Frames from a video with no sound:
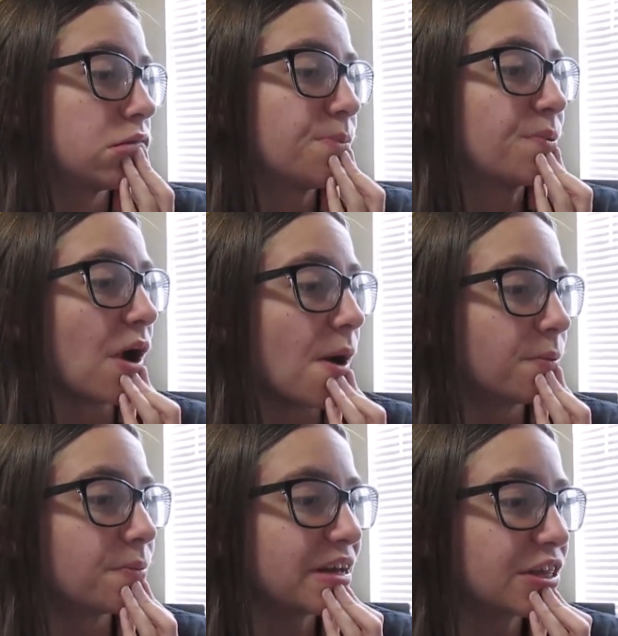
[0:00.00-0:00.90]

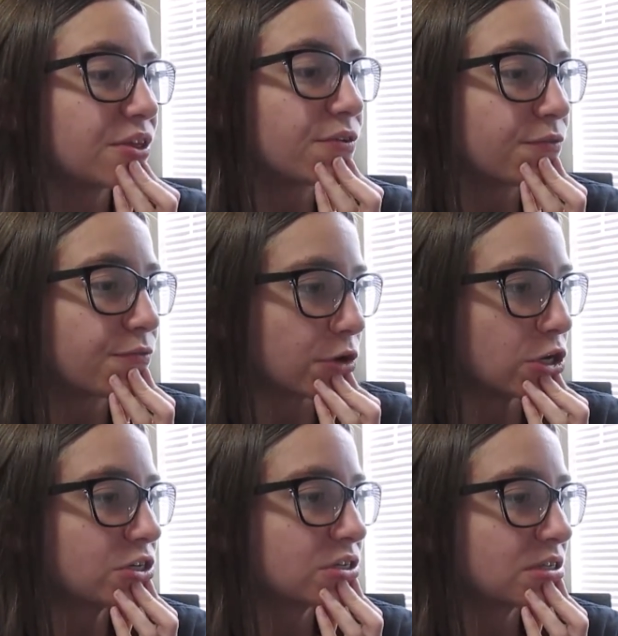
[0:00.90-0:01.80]
probably the
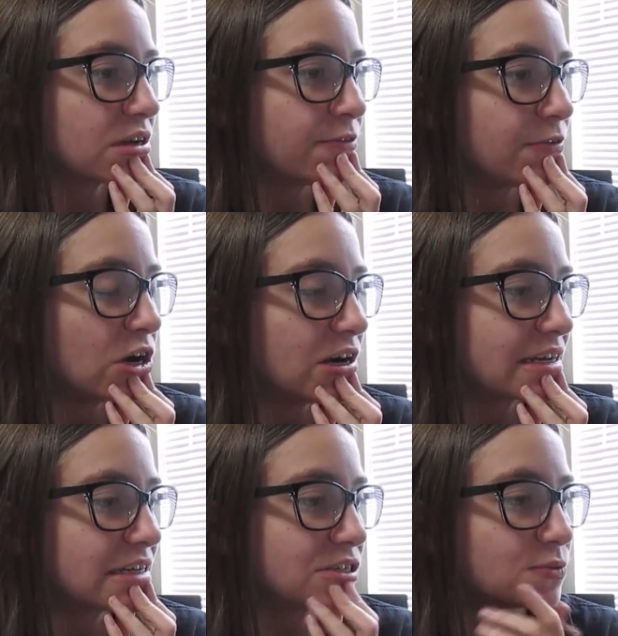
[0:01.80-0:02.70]
1st of
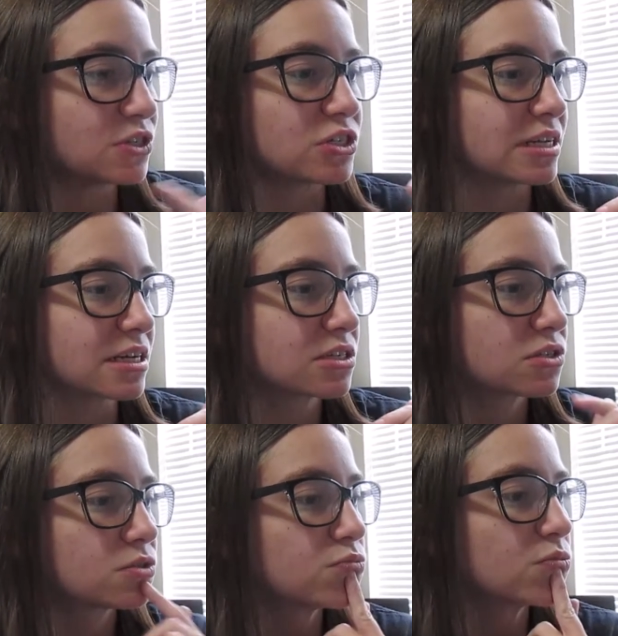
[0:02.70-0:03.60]
August, which is
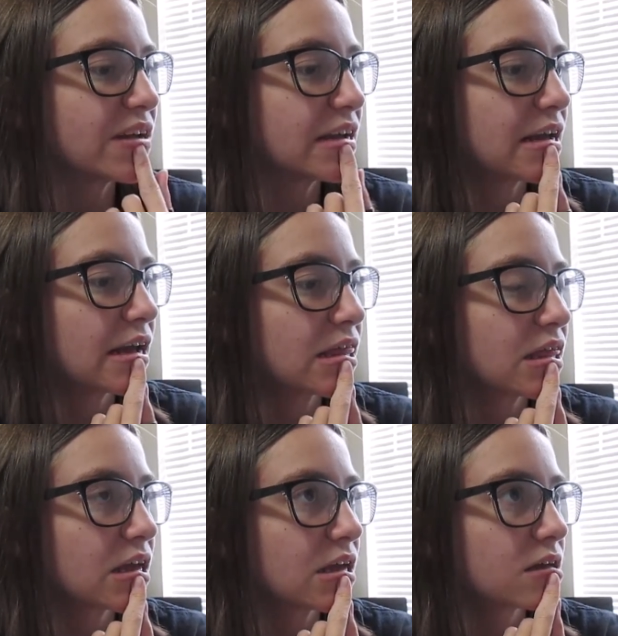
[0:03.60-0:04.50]
next week, I
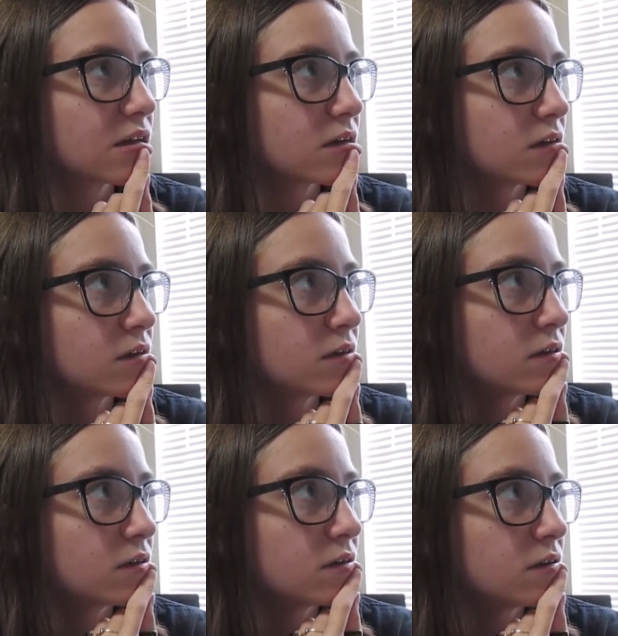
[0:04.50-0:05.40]
think.
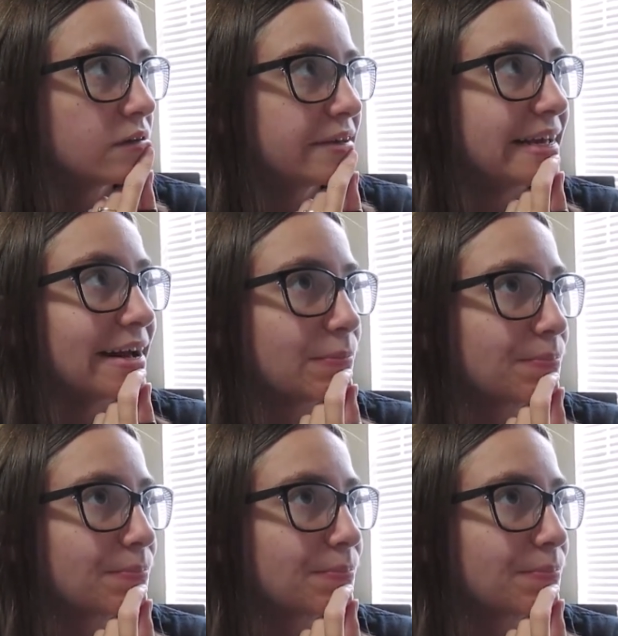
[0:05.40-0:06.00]
Yeah.